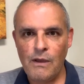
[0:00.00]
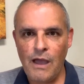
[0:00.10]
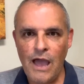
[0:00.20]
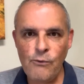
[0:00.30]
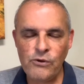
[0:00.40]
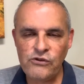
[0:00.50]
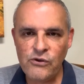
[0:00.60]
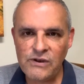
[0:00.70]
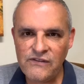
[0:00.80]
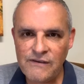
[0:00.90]
I wouldn't
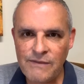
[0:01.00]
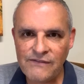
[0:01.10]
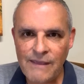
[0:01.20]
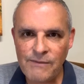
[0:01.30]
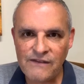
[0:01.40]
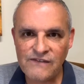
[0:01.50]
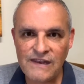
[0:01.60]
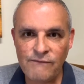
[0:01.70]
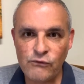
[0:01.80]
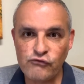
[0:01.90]
know anything about that because I
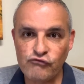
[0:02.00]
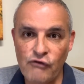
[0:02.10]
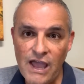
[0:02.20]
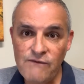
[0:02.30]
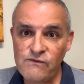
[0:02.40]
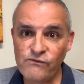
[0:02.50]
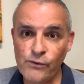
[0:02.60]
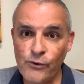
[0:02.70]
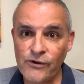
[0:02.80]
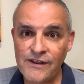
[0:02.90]
never drive in
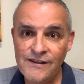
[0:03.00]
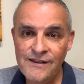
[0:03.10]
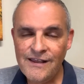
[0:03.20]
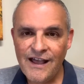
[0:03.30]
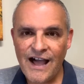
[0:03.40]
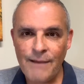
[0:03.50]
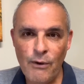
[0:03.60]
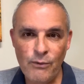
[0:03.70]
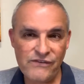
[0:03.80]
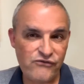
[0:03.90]
Florida. I'm
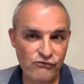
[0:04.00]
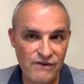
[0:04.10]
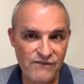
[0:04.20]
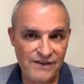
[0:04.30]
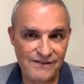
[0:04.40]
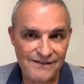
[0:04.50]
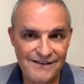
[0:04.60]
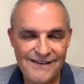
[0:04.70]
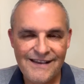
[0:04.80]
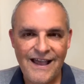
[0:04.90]
always driven.
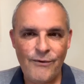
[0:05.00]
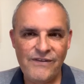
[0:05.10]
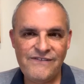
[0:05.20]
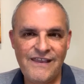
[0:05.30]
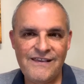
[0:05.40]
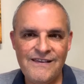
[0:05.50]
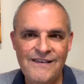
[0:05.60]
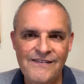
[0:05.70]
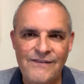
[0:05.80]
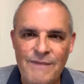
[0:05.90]
I always take
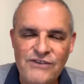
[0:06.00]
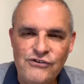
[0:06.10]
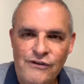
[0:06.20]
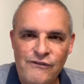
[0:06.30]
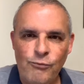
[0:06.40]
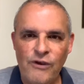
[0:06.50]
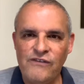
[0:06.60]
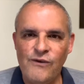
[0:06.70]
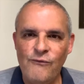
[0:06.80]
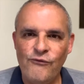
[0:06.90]
the Magical
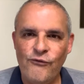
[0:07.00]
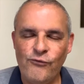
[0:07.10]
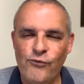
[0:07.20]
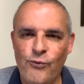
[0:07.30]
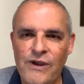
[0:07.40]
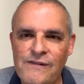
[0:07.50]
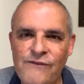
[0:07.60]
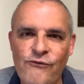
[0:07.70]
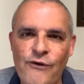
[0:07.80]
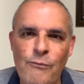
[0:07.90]
Express directly
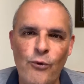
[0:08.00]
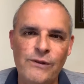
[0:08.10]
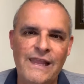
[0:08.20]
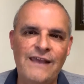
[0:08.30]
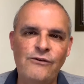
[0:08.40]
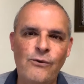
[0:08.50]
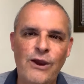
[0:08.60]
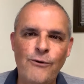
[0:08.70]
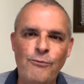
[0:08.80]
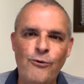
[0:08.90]
from Orlando
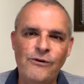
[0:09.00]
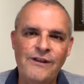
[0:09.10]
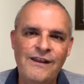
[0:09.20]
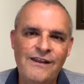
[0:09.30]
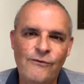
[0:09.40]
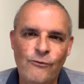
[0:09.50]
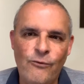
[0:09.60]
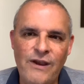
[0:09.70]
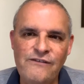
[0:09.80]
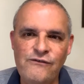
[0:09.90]
Airport
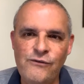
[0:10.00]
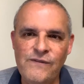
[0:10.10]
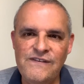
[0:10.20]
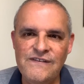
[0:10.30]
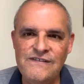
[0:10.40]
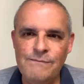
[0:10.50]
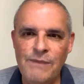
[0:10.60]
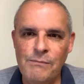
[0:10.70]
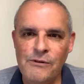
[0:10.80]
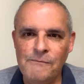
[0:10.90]
right to the Disney
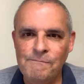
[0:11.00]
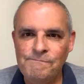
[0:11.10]
bubble.